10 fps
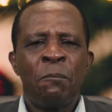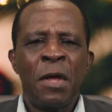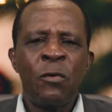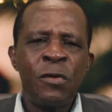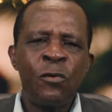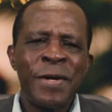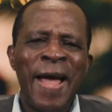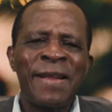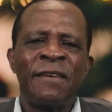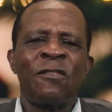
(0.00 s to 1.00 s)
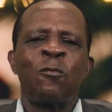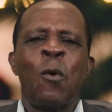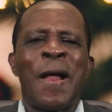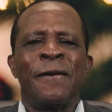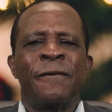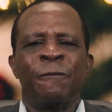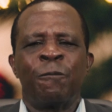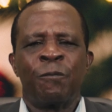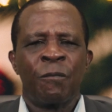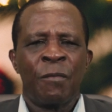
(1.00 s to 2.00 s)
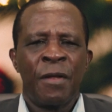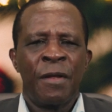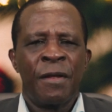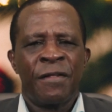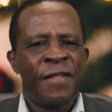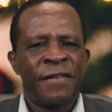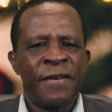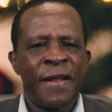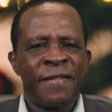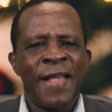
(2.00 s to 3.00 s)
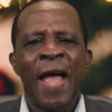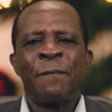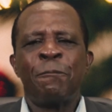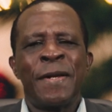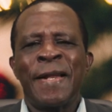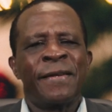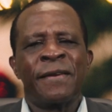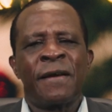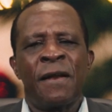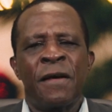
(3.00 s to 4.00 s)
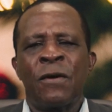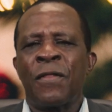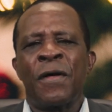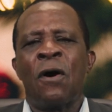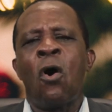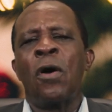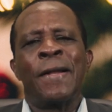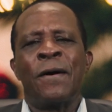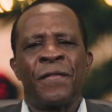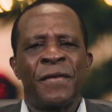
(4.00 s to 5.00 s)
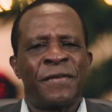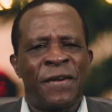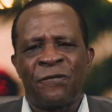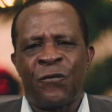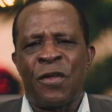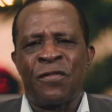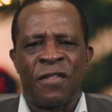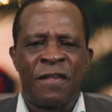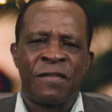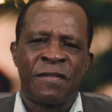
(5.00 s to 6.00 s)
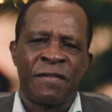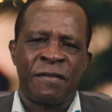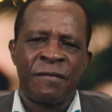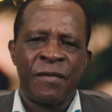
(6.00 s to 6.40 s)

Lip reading: may we unite as one, setting aside political and all other differences